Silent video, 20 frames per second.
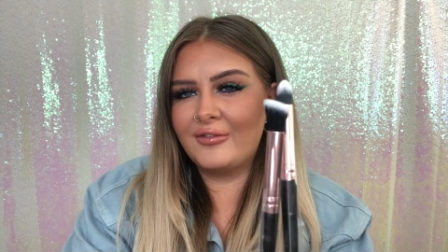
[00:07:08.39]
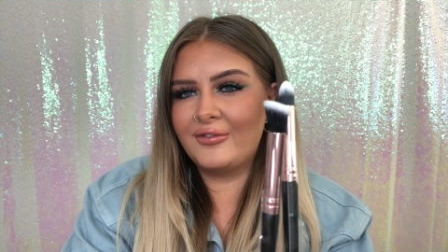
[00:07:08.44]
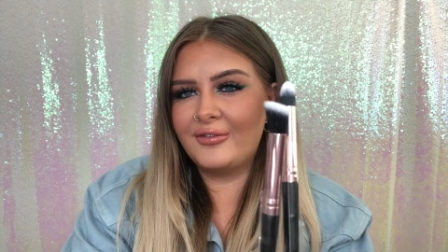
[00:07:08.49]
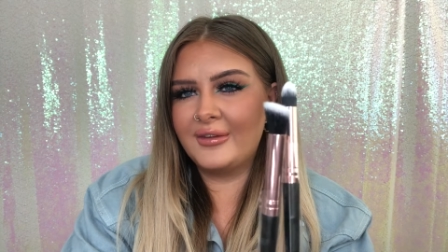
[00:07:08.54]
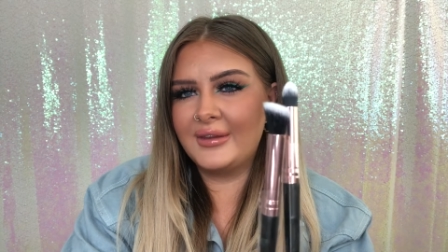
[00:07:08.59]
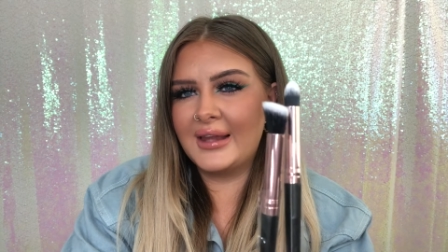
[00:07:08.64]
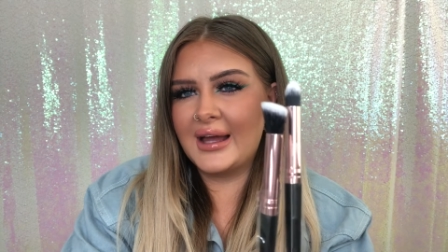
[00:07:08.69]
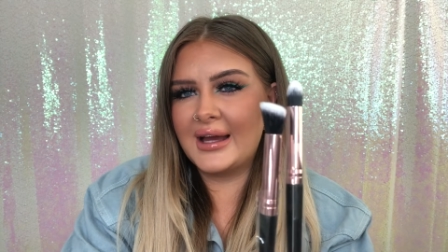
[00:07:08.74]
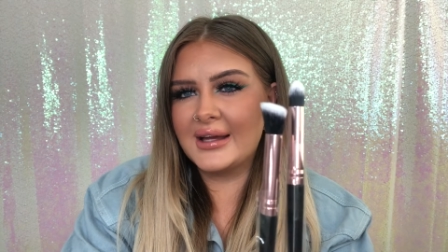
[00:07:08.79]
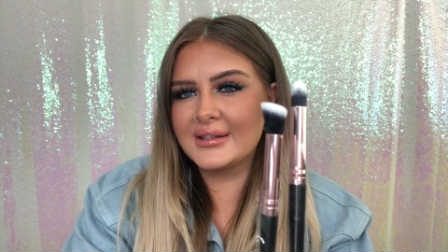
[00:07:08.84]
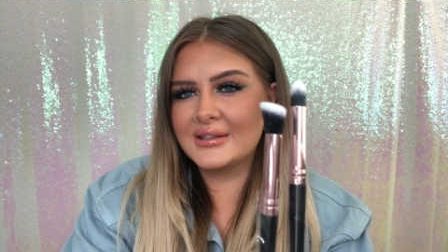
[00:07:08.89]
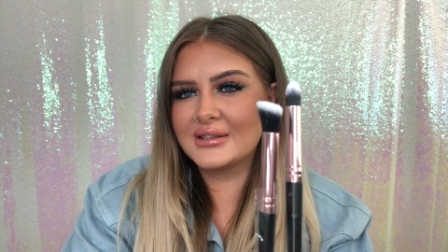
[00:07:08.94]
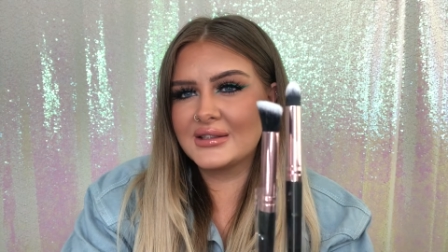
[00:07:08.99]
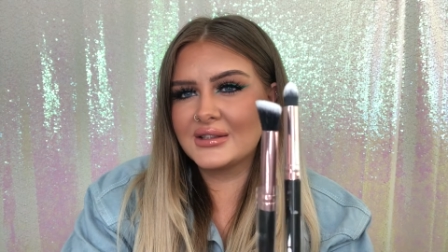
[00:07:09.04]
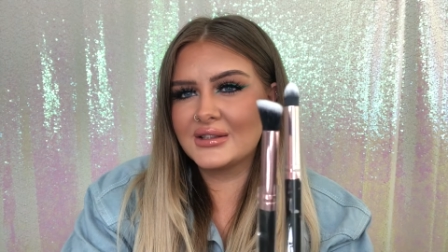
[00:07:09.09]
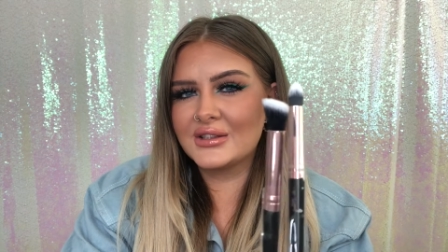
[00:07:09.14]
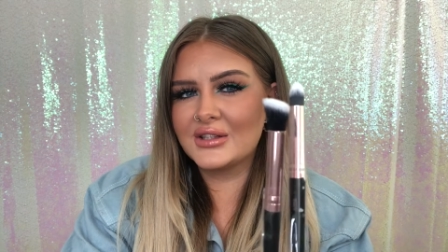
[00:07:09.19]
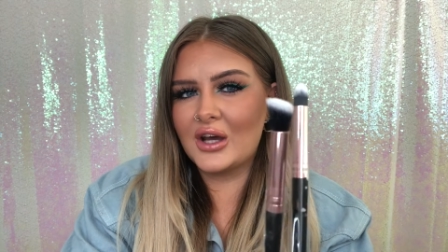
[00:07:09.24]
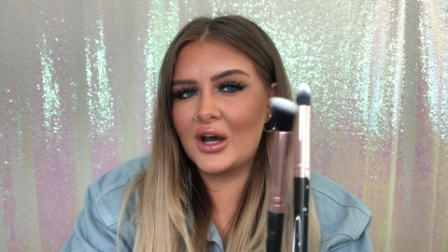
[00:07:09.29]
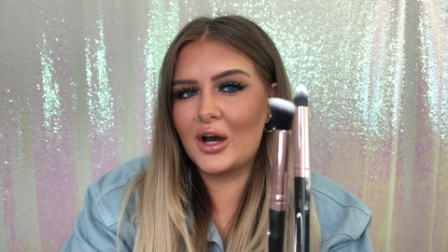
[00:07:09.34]
flat
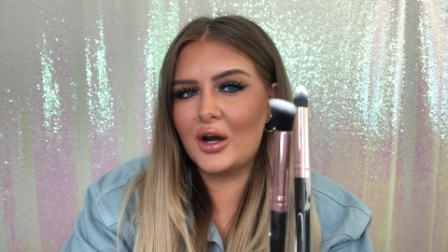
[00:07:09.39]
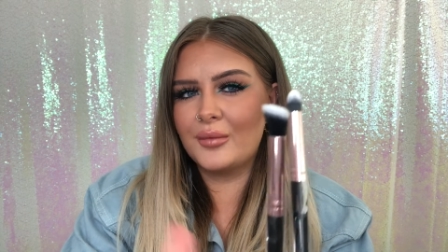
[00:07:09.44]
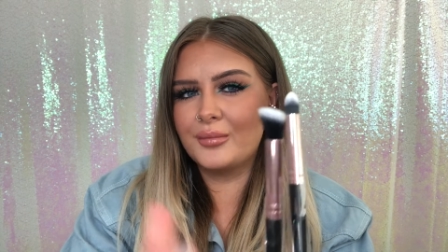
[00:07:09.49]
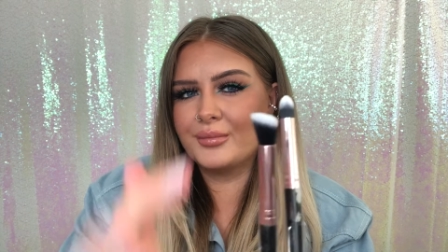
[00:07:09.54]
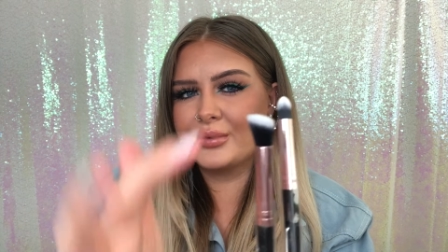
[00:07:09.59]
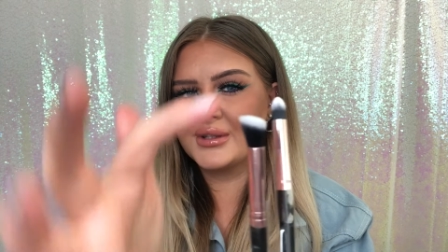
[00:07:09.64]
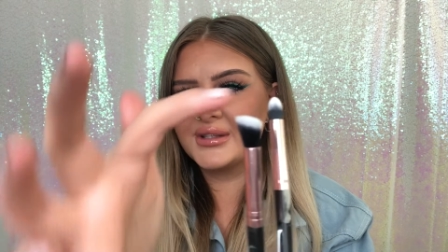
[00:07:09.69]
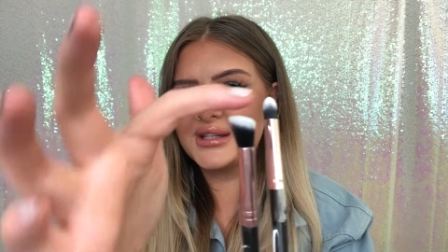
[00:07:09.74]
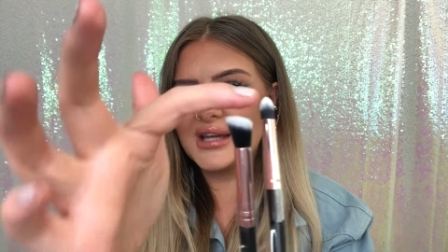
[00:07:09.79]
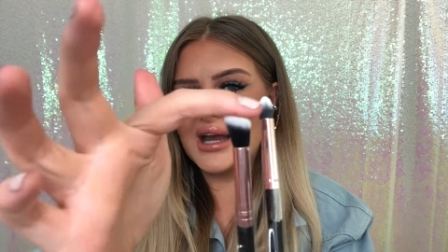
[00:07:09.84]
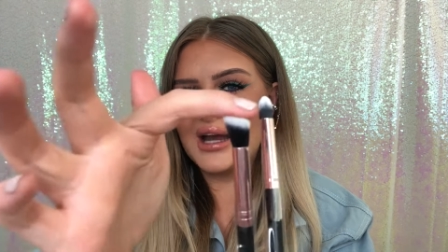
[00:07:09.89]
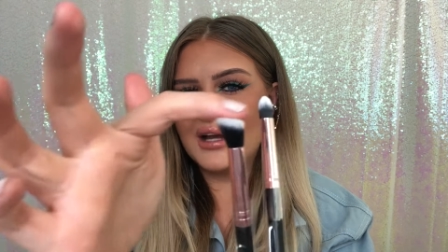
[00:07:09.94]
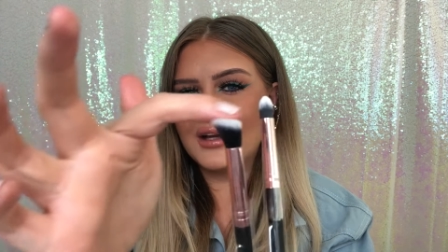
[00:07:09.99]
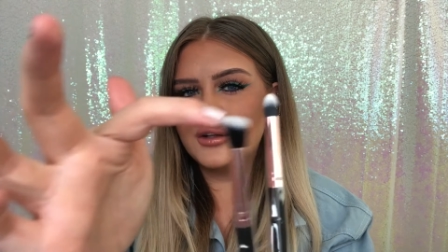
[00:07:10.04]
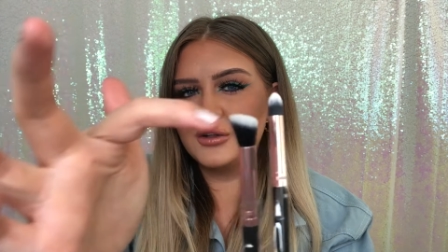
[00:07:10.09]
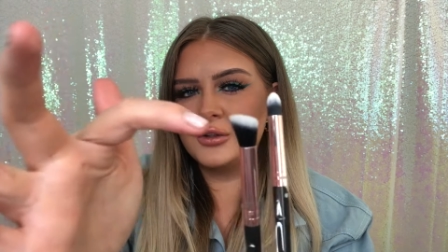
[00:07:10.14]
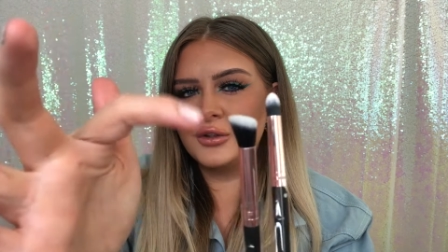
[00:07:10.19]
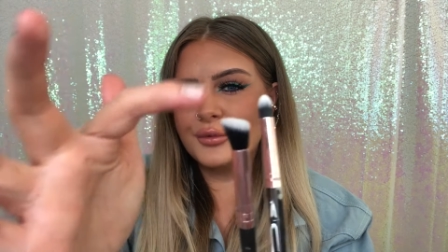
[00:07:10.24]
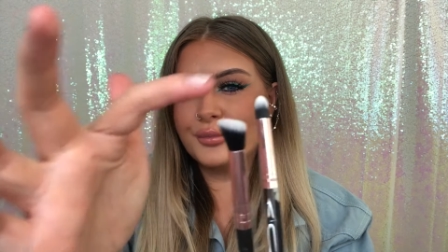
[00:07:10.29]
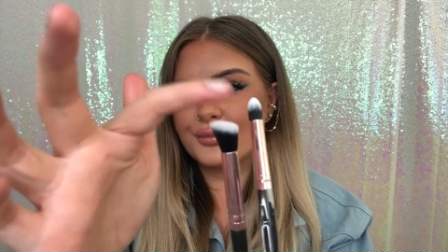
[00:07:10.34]
topped
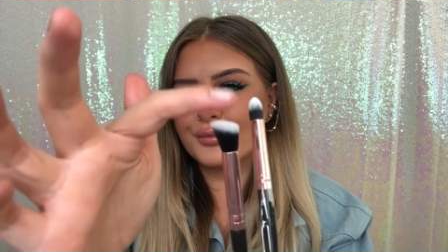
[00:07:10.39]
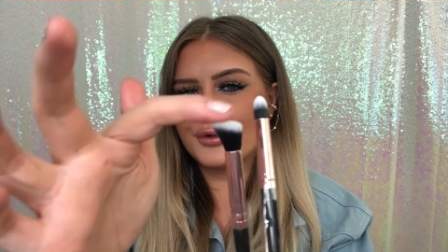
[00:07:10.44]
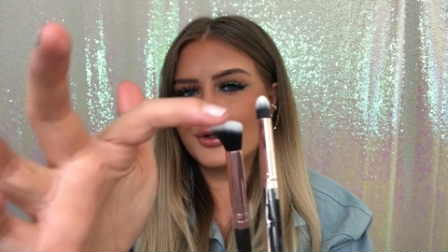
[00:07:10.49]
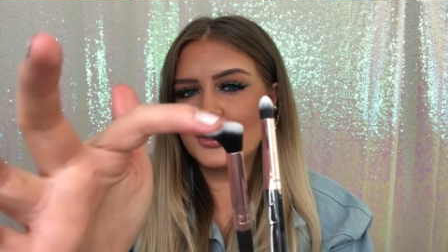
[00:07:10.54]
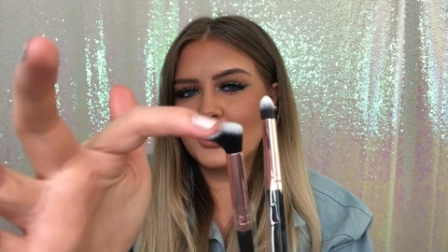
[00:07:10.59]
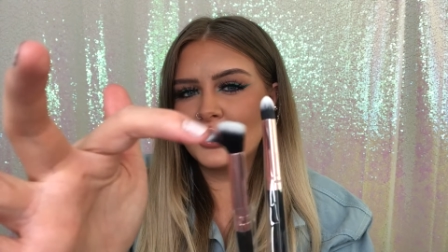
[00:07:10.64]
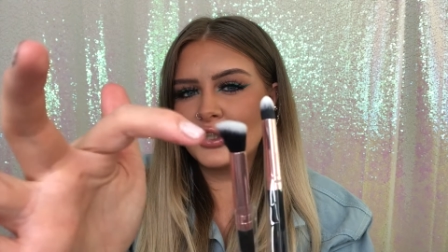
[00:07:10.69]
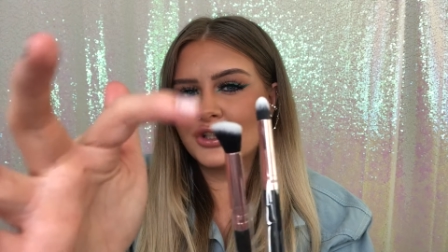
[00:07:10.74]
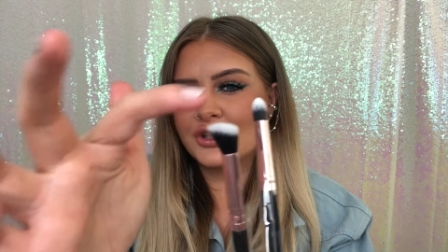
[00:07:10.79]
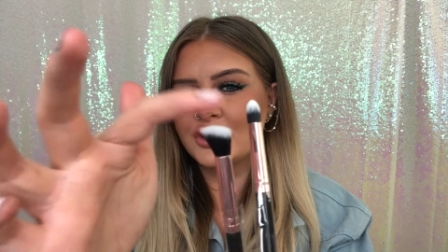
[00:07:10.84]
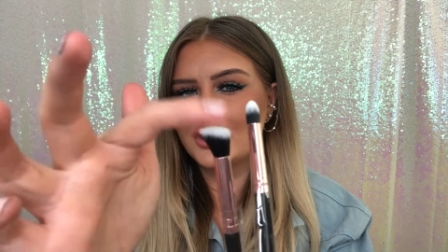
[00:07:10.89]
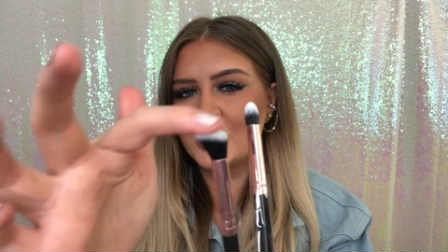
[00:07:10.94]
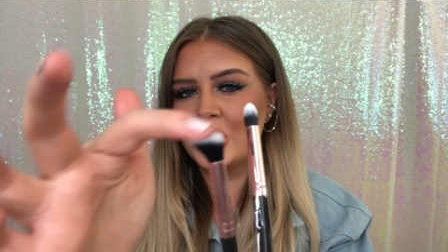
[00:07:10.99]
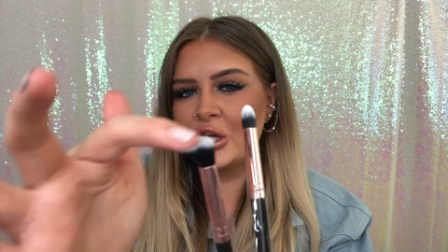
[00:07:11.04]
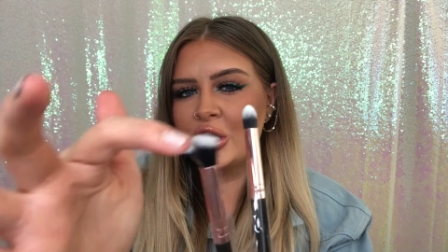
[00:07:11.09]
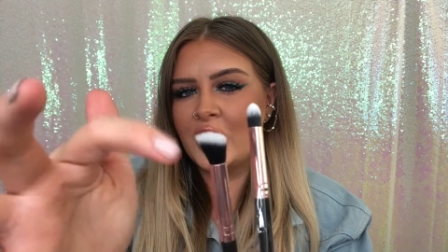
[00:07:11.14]
angled brush,